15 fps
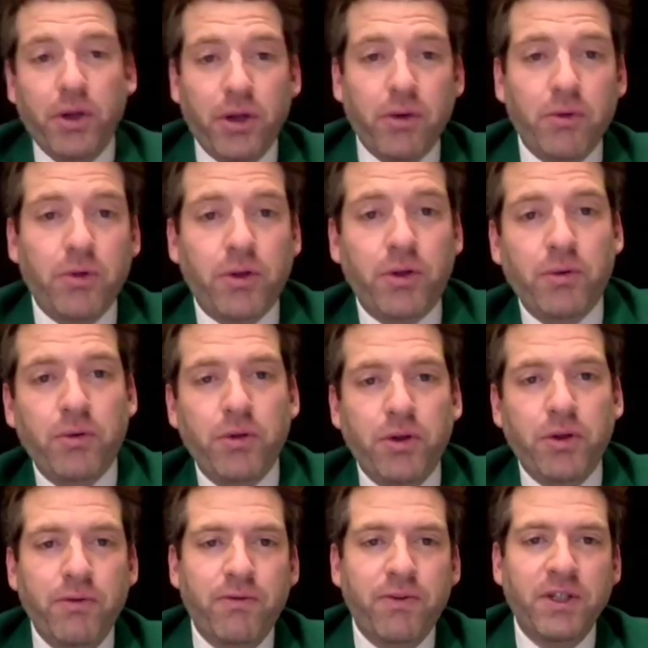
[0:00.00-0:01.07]

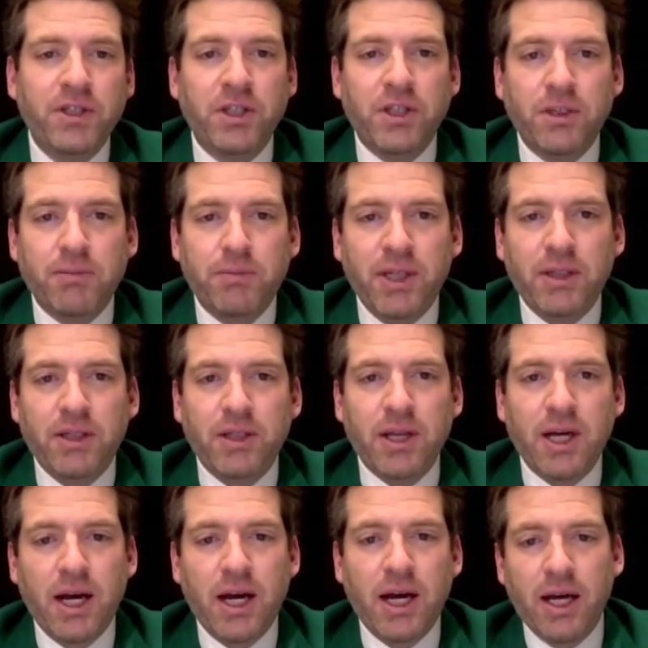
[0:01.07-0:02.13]
you visited
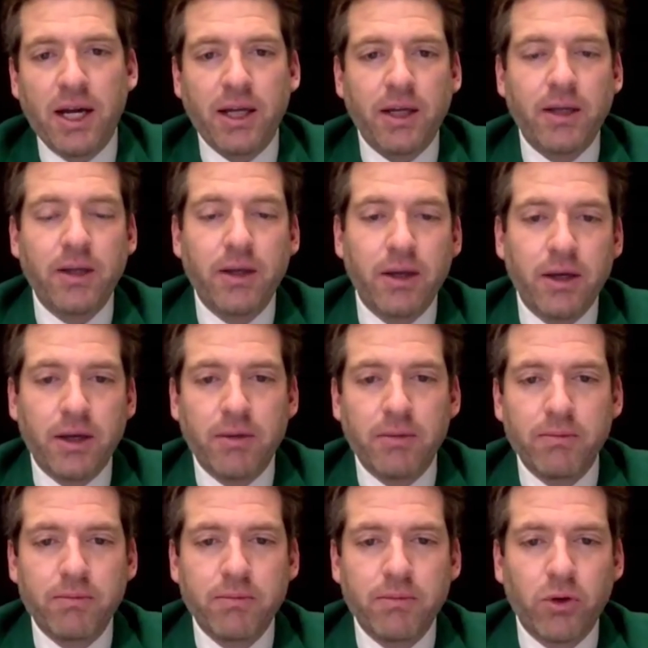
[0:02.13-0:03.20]
BTI
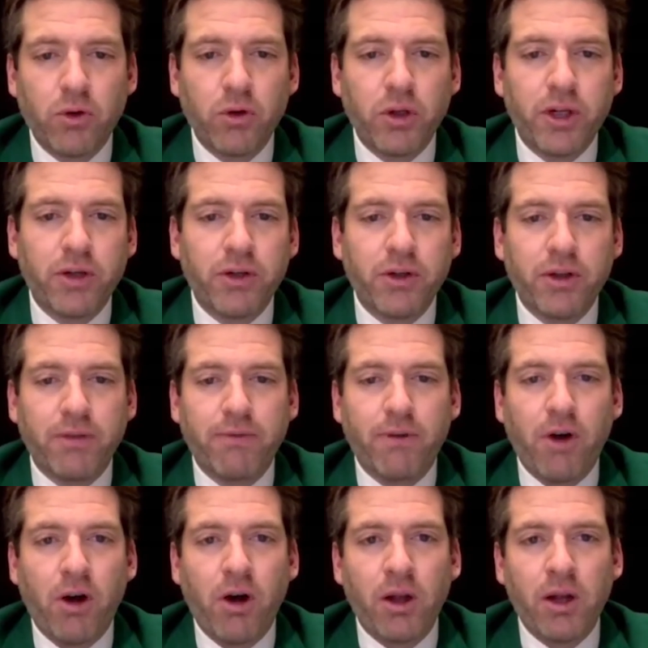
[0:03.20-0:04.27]
earlier in the
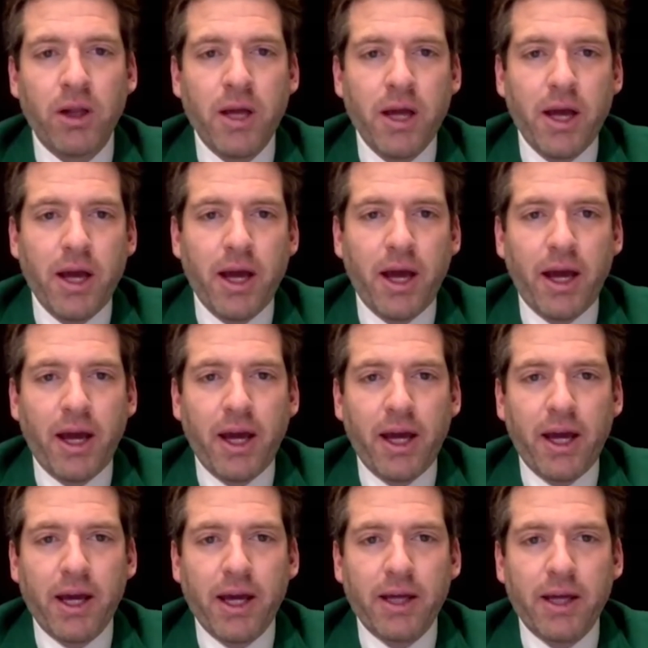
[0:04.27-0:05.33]
fall,
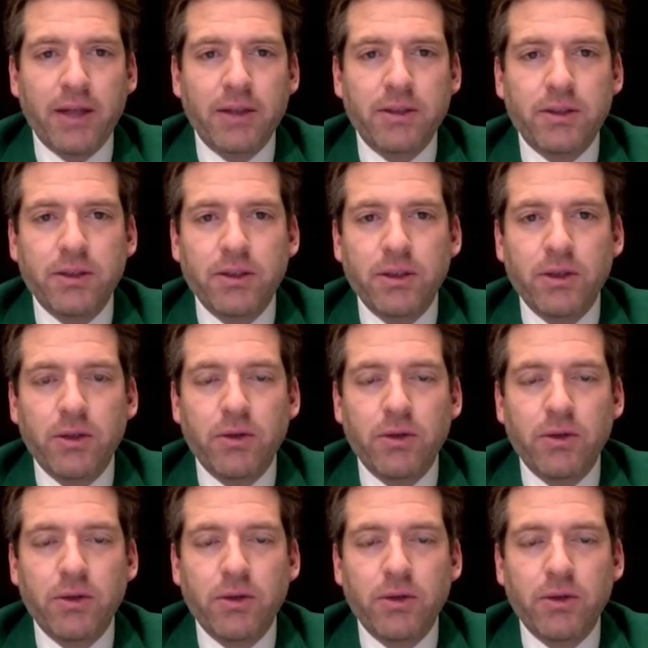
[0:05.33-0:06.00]
and